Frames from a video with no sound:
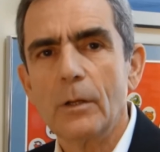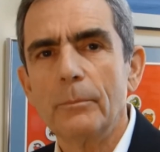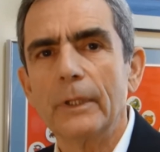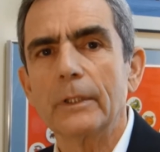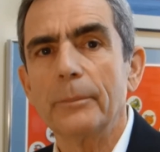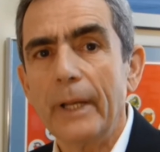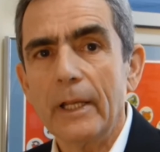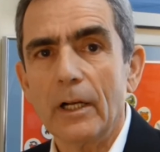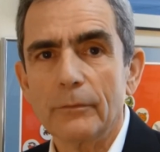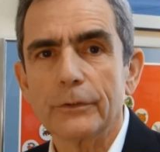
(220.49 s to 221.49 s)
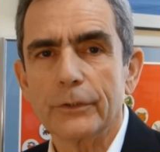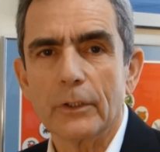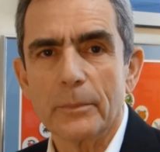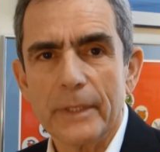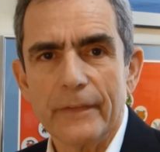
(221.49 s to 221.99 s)
but the payoff is going
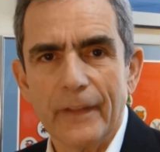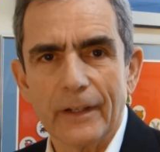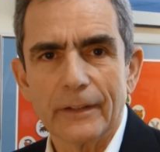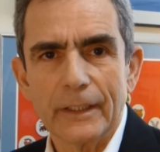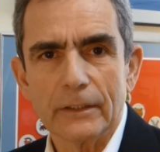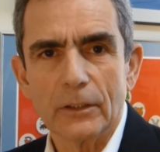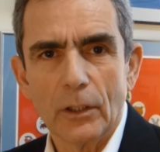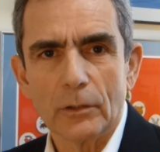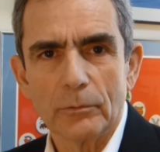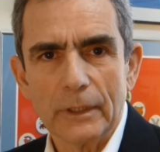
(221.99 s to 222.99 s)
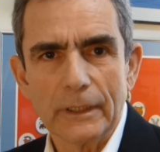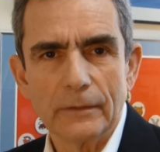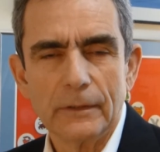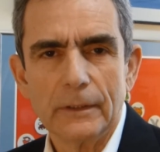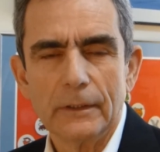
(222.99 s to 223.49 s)
to be there in the long run.
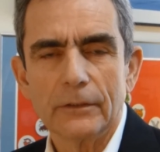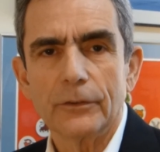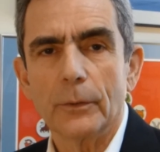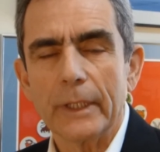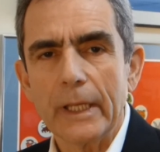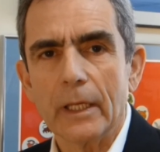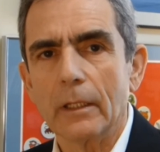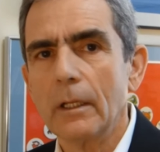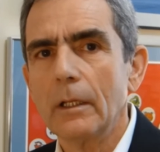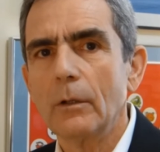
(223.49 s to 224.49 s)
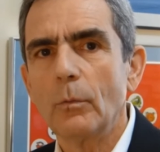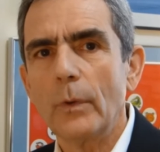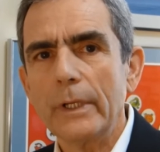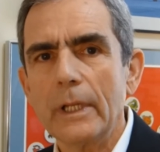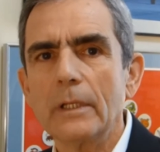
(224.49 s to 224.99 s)
So again, we
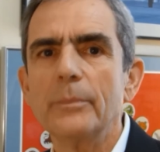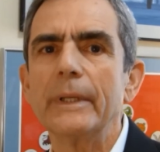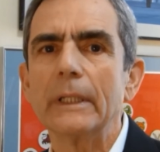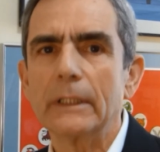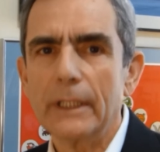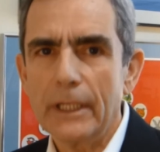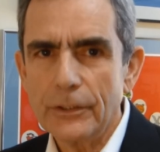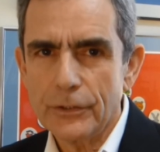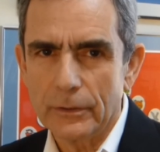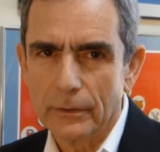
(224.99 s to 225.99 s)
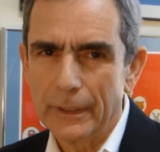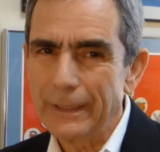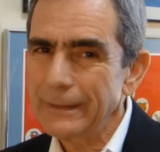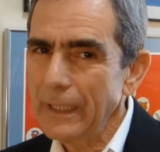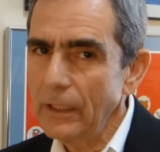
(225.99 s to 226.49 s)
need to be intentional. It
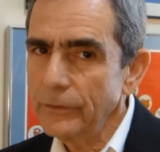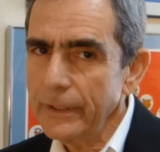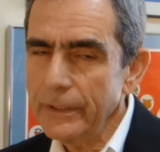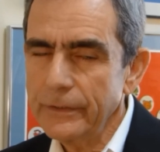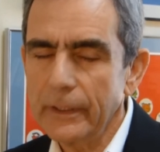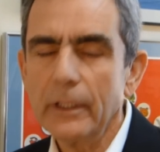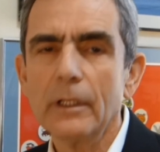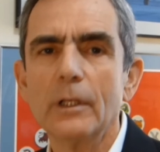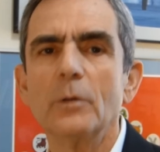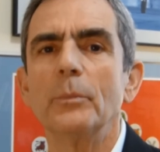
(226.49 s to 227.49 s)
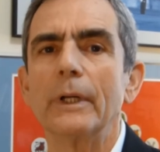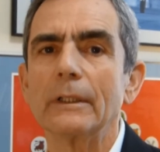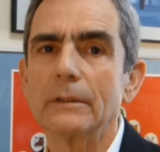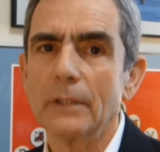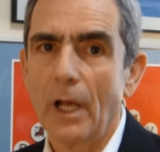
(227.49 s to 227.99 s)
sounds easy, but
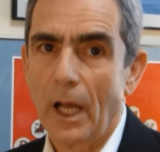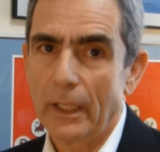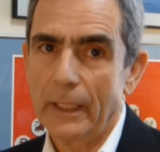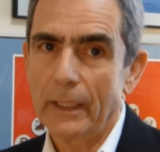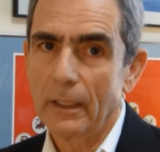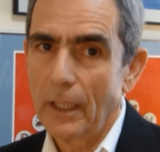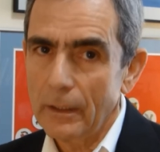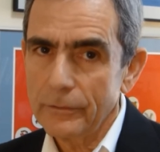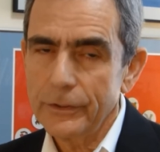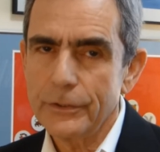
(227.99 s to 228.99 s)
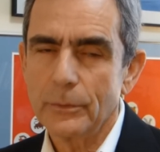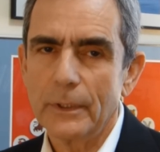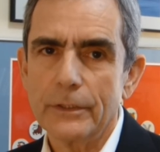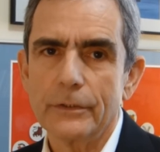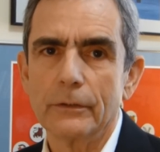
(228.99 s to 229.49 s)
it's not in a lot of
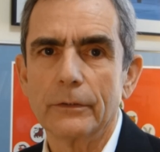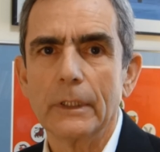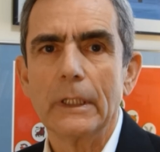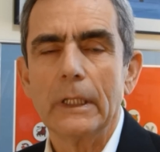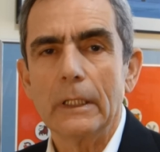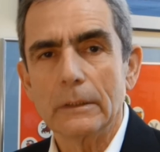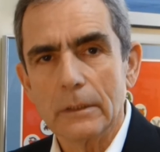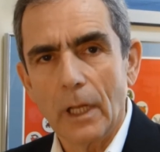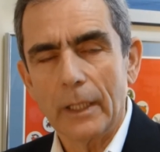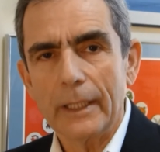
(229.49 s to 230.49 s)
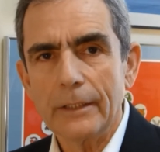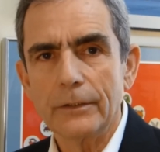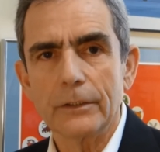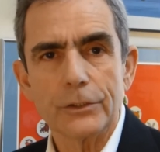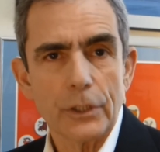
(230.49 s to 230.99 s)
situations it's not easy
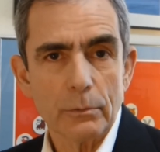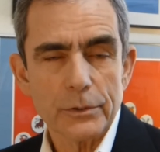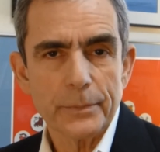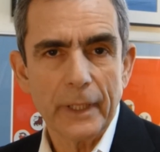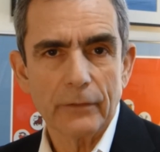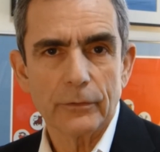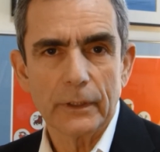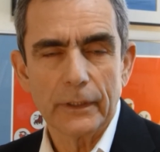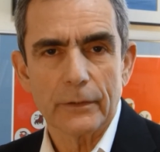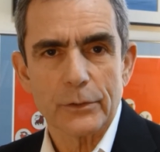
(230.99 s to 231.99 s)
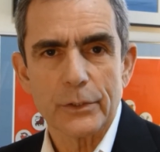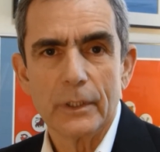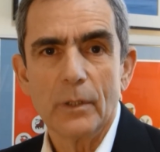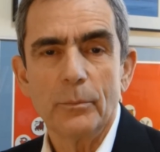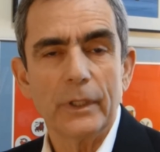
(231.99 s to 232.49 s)
to show respect for others,
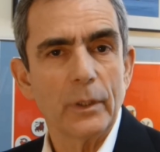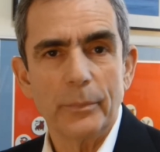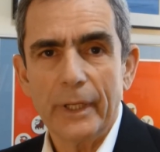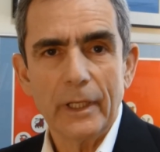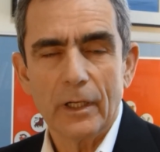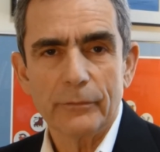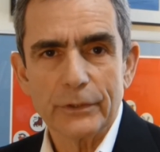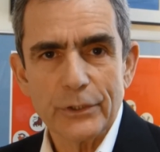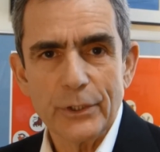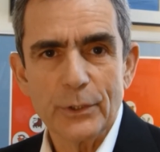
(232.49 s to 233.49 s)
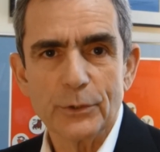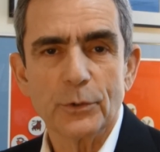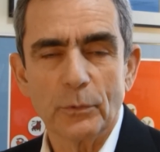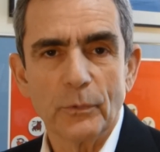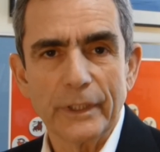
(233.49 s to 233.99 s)
but the payoff is huge
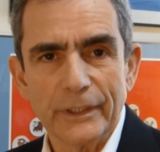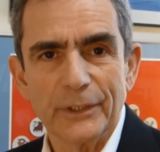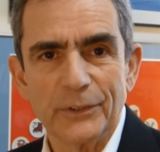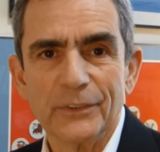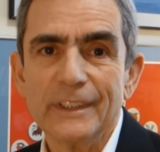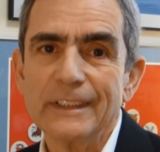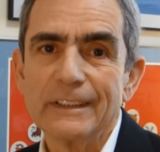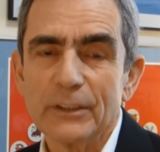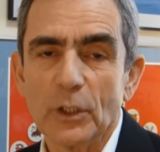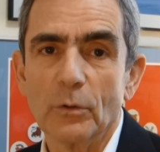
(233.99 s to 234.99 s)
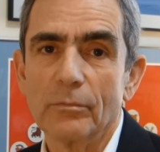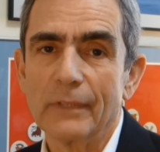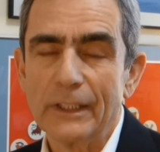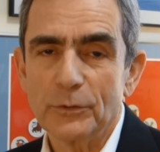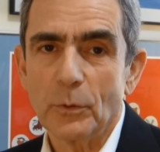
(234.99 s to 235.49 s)
when we do. So
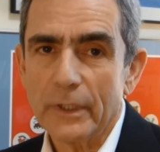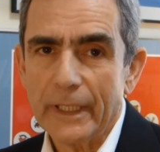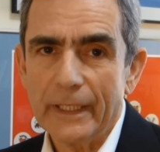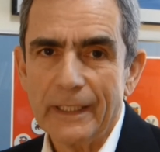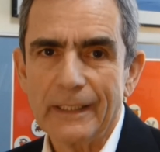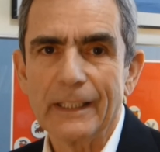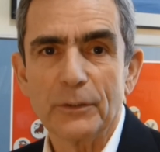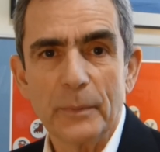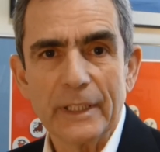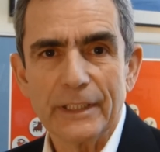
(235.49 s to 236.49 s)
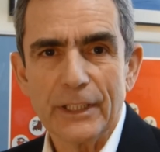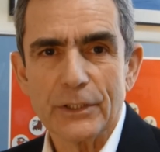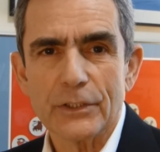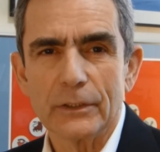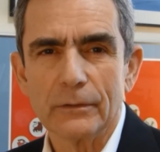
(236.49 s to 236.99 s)
let's work at it, let's be
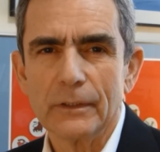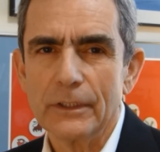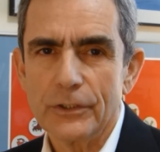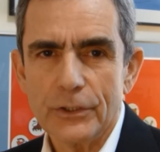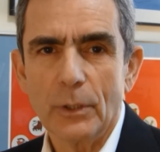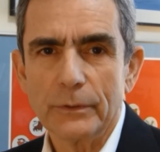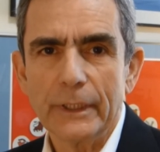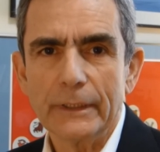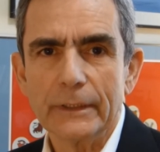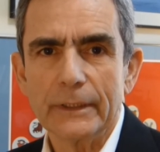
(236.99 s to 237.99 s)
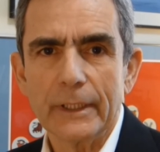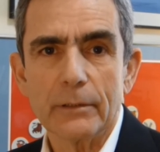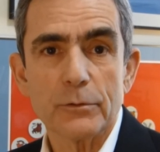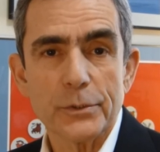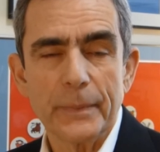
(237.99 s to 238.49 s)
intentional, show dignity
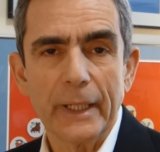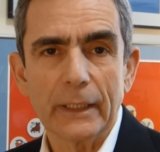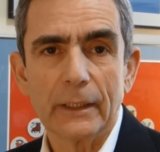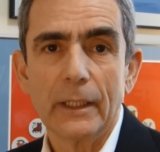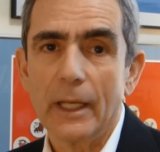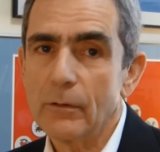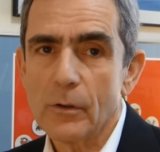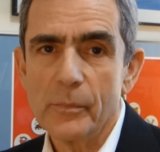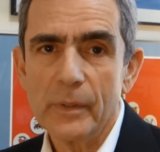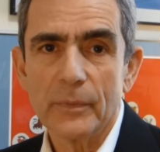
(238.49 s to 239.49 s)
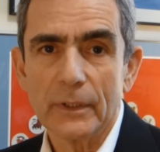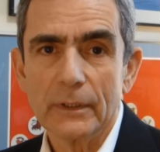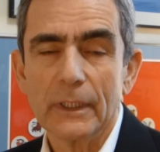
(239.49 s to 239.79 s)
and respect, and remember,